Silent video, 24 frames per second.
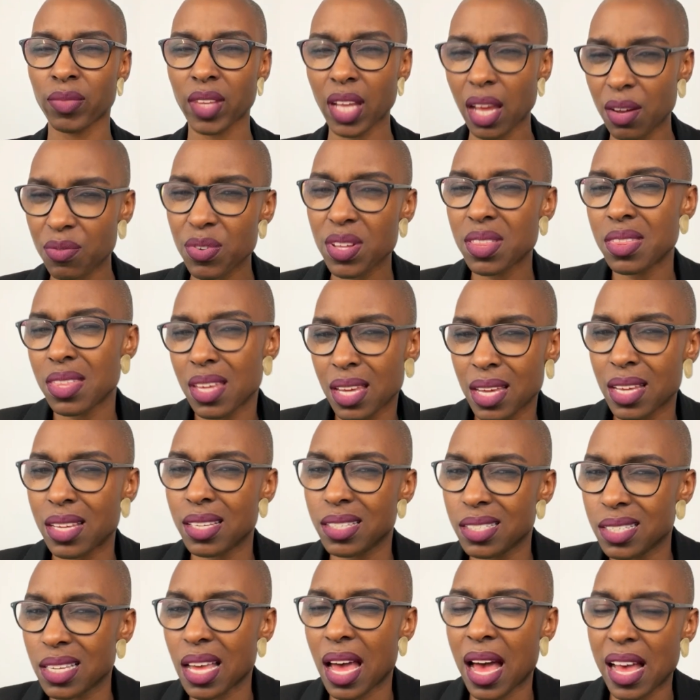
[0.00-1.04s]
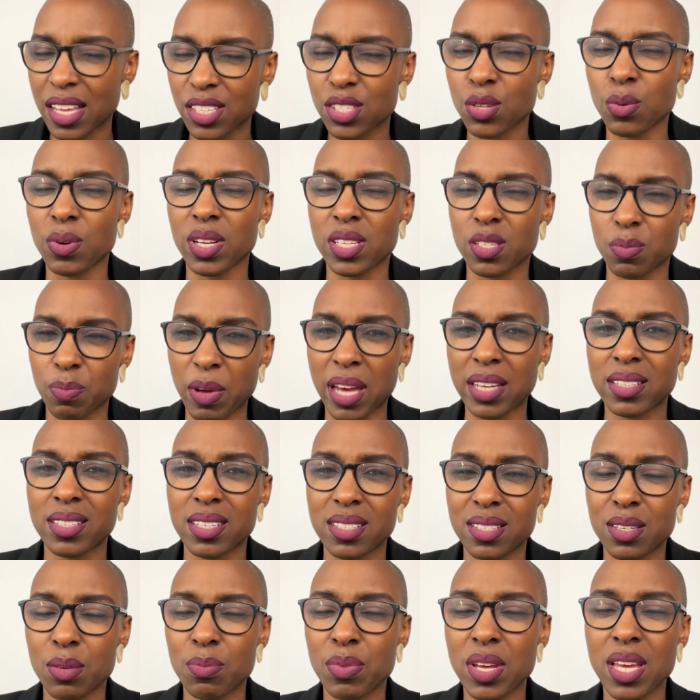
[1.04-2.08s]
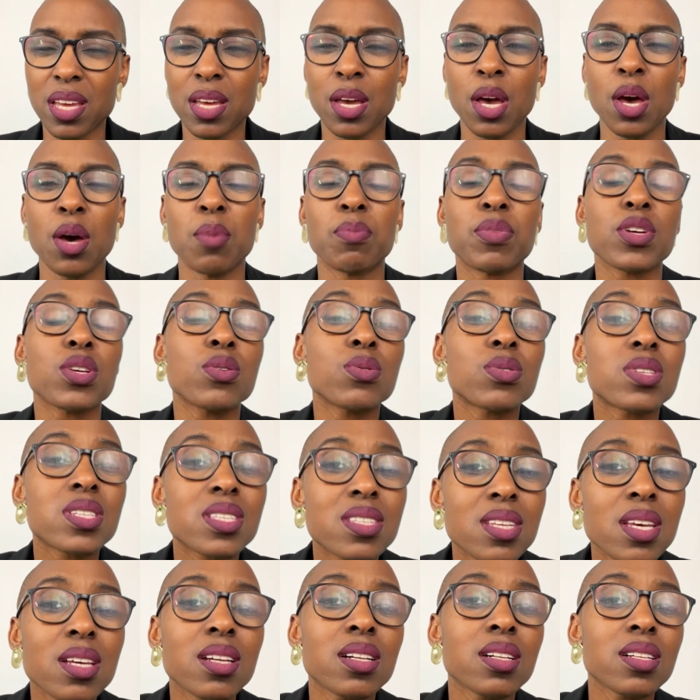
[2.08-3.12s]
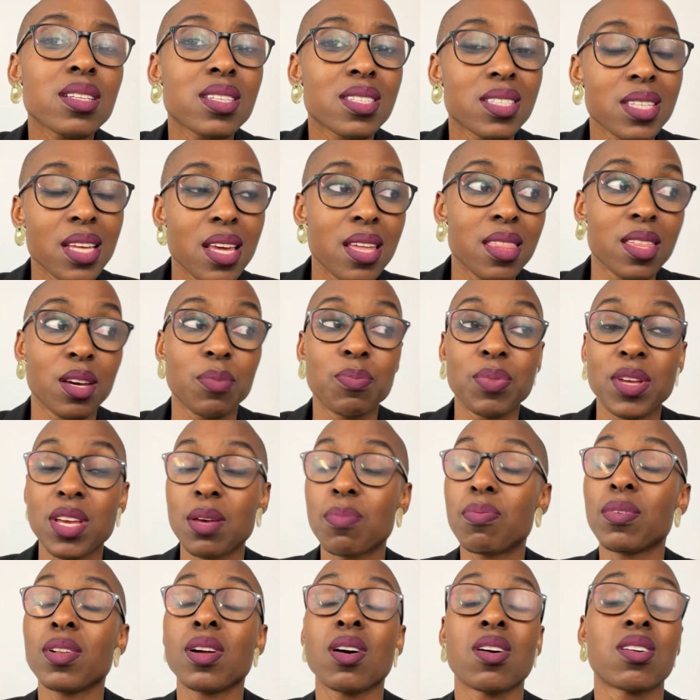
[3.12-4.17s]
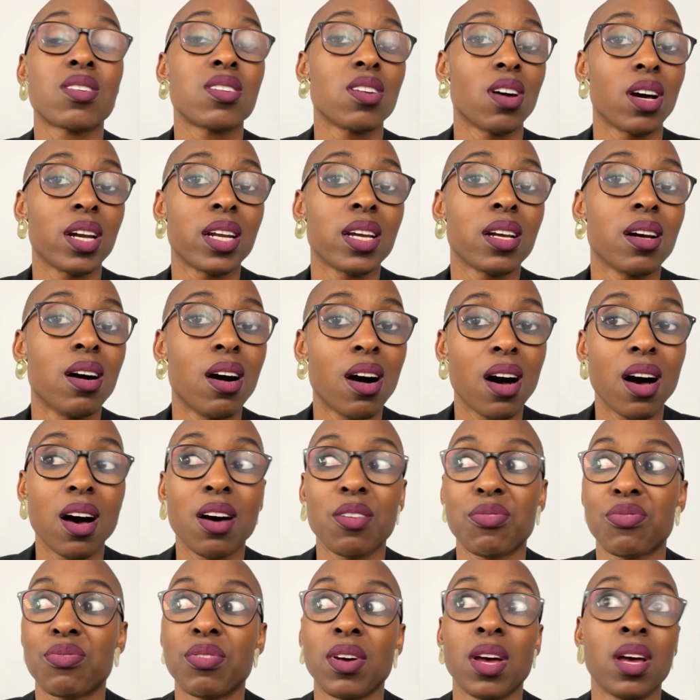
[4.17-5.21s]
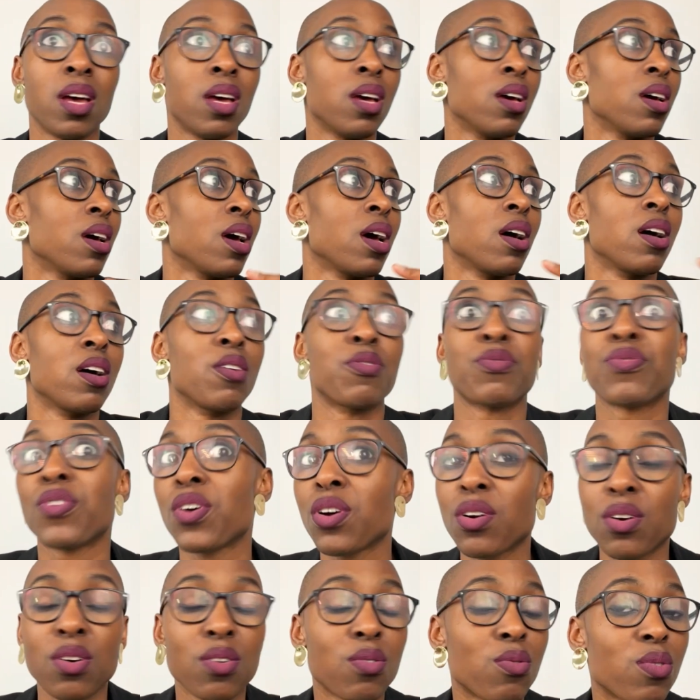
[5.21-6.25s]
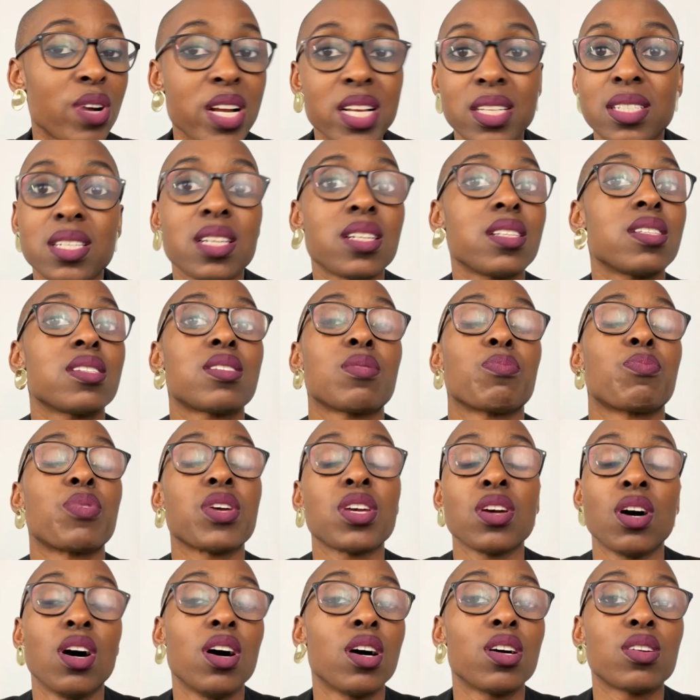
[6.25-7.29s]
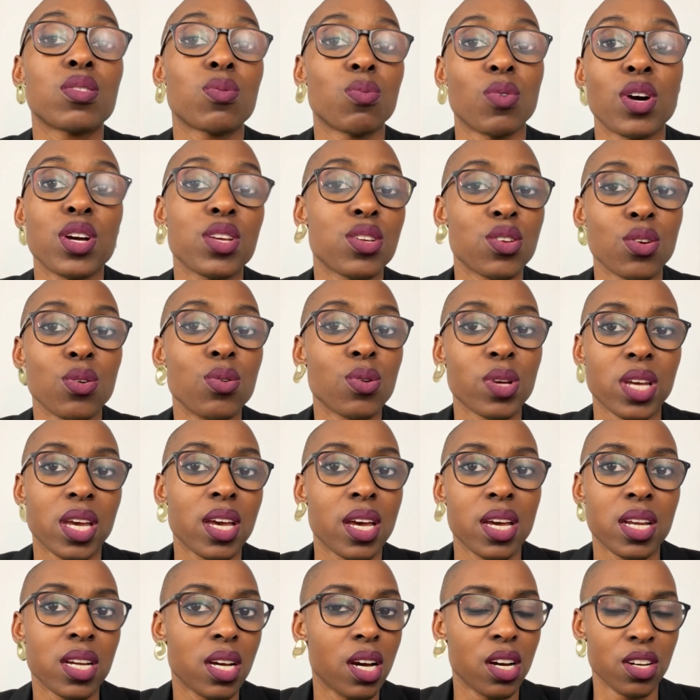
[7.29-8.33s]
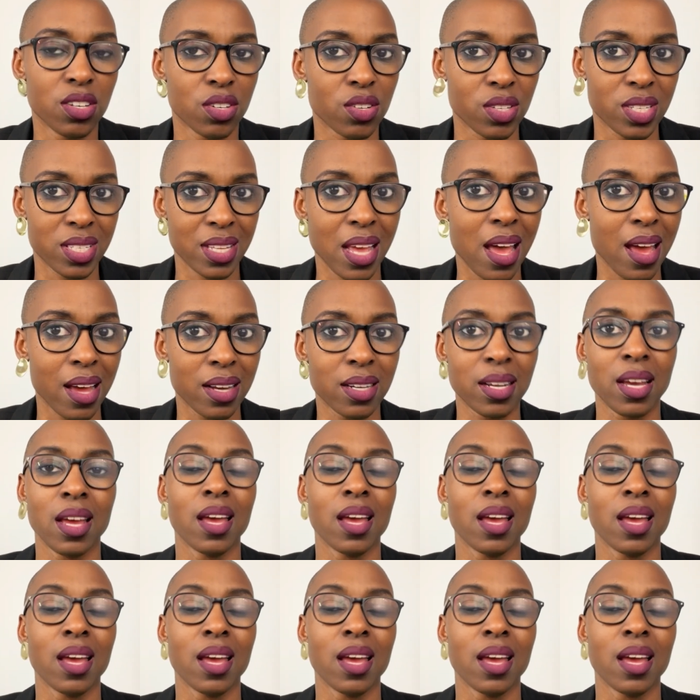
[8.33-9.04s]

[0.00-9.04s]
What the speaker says: everything is as you expect it to be, but you still see that people are nodding off for reasons beyond what you can understand.